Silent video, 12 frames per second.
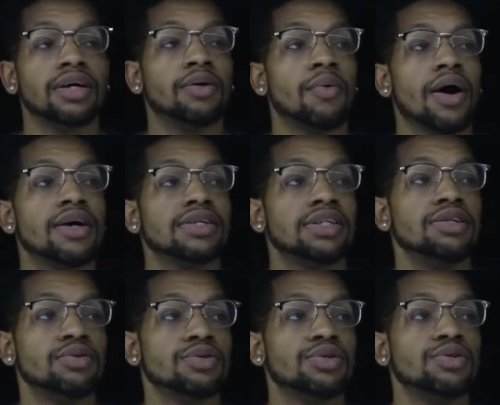And y is
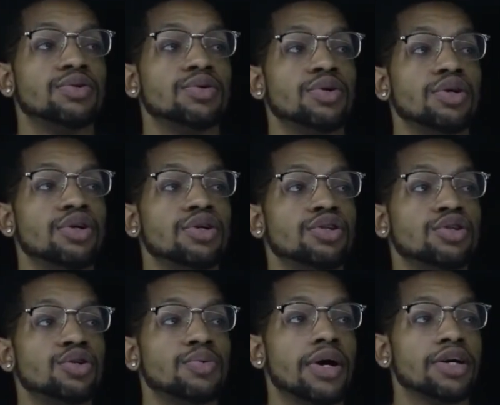equal to
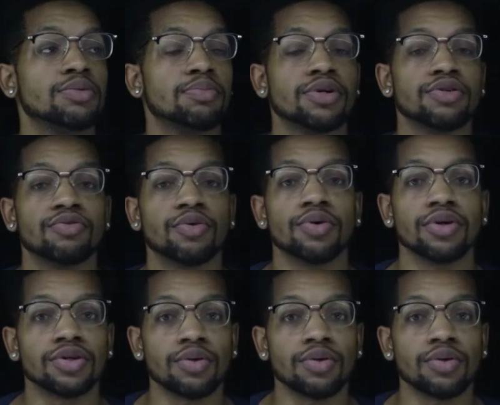2x plus 4.